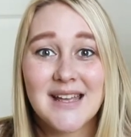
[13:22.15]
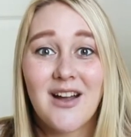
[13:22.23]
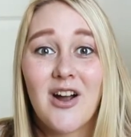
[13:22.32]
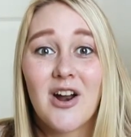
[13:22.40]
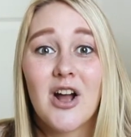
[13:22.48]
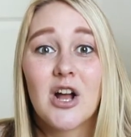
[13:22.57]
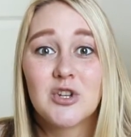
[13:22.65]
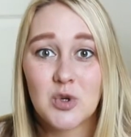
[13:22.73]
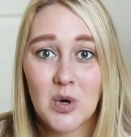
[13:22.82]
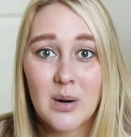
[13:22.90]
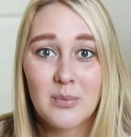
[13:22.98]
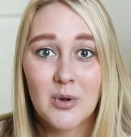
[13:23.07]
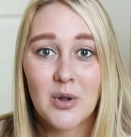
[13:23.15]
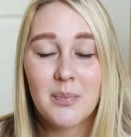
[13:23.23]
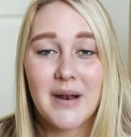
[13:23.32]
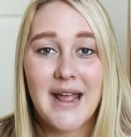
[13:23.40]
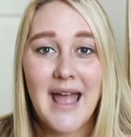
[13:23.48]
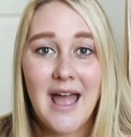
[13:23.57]
They are adorable,
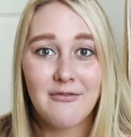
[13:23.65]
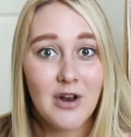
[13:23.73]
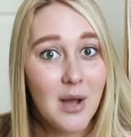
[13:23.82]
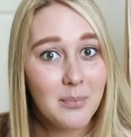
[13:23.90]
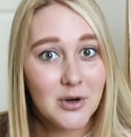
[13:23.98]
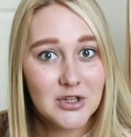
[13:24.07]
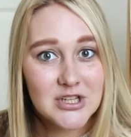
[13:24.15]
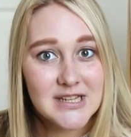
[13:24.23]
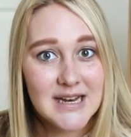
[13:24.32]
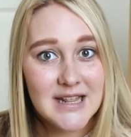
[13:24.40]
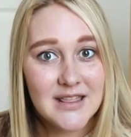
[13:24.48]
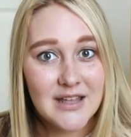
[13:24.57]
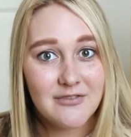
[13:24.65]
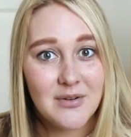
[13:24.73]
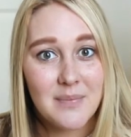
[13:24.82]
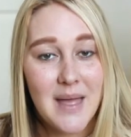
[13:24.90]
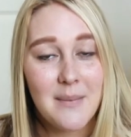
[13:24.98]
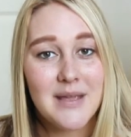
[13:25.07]
but I have not purchased anything
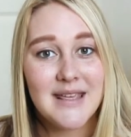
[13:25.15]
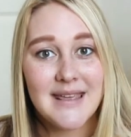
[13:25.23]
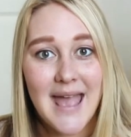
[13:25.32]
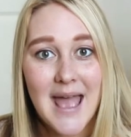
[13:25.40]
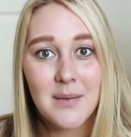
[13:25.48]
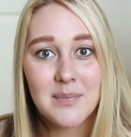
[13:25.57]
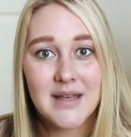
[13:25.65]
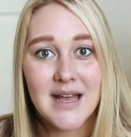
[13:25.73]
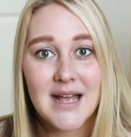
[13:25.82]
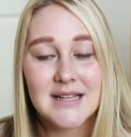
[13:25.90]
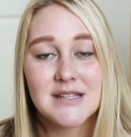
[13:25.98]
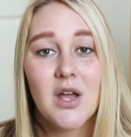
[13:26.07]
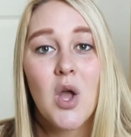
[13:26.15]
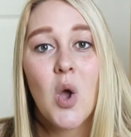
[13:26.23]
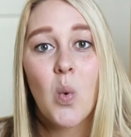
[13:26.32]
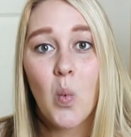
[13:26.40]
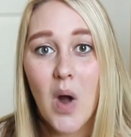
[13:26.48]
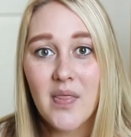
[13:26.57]
from them yet because
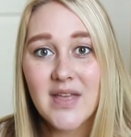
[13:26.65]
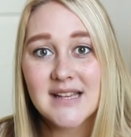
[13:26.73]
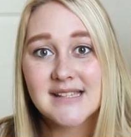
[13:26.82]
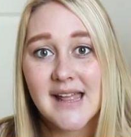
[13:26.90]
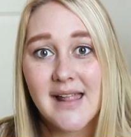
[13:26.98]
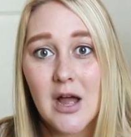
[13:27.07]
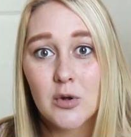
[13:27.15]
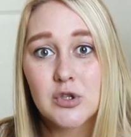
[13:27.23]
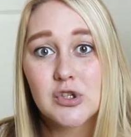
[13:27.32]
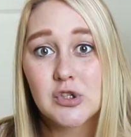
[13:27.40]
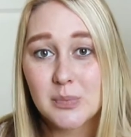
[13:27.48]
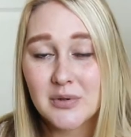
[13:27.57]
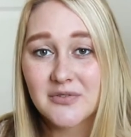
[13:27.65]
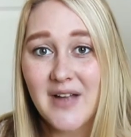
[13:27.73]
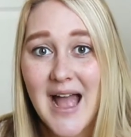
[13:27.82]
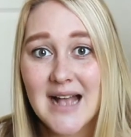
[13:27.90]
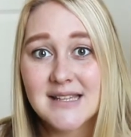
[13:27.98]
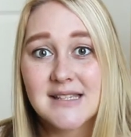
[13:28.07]
one, they sell out super
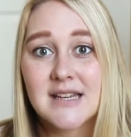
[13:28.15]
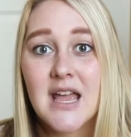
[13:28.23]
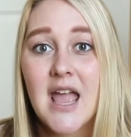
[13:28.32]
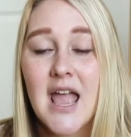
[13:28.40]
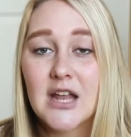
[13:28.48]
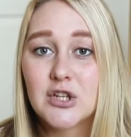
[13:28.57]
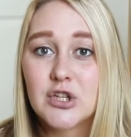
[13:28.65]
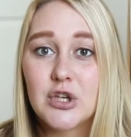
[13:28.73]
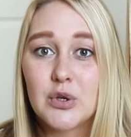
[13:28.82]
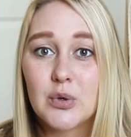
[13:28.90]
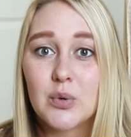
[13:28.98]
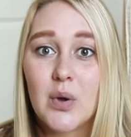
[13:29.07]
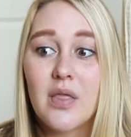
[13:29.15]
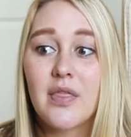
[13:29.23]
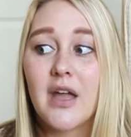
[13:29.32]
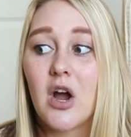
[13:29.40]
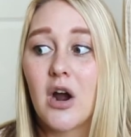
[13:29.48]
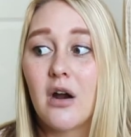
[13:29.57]
fast, and two,
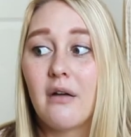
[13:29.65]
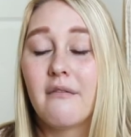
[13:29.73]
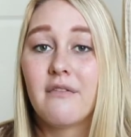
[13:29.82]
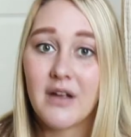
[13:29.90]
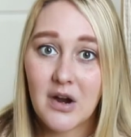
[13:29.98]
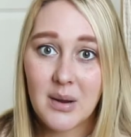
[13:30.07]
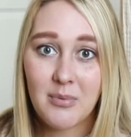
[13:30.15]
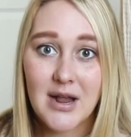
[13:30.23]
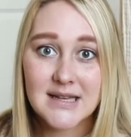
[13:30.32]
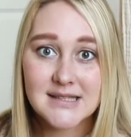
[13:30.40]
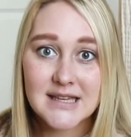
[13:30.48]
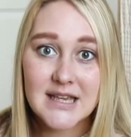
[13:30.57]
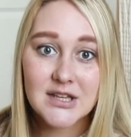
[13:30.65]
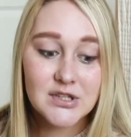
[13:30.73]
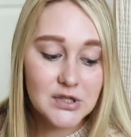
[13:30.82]
they are very pricey.